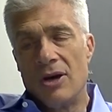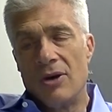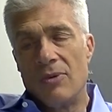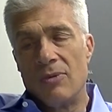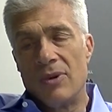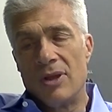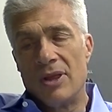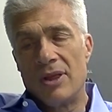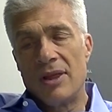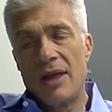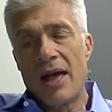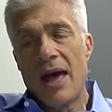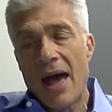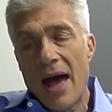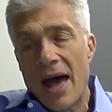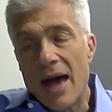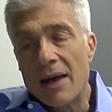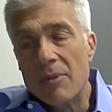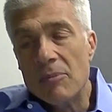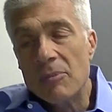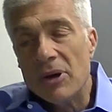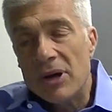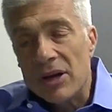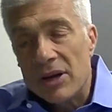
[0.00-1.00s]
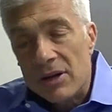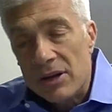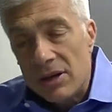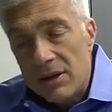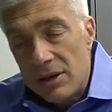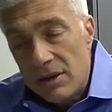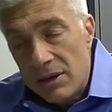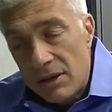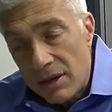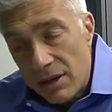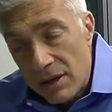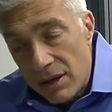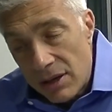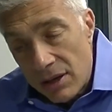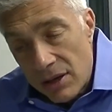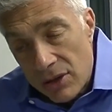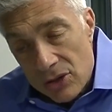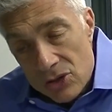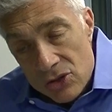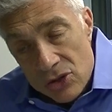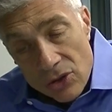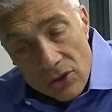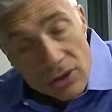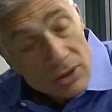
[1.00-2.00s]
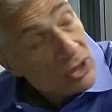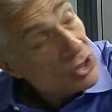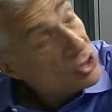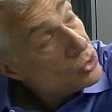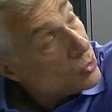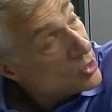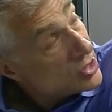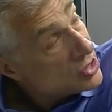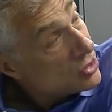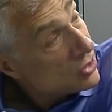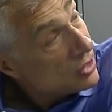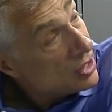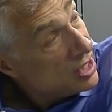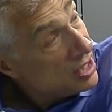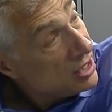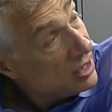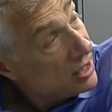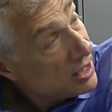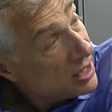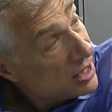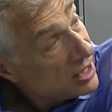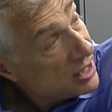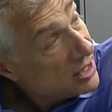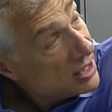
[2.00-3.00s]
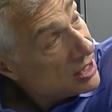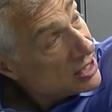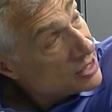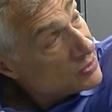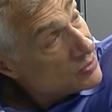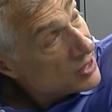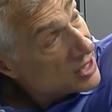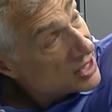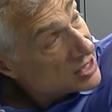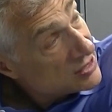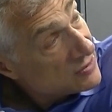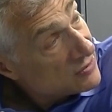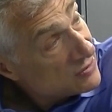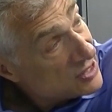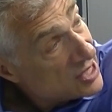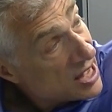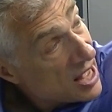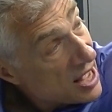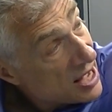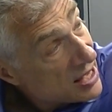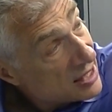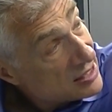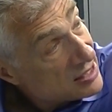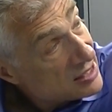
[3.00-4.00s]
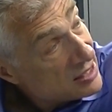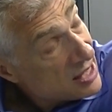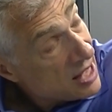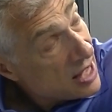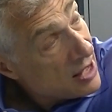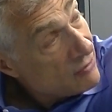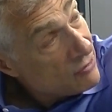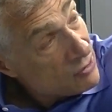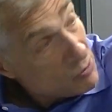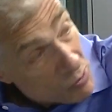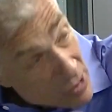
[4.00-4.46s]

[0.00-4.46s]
with that, but certainly Switzerland is because of tax haven,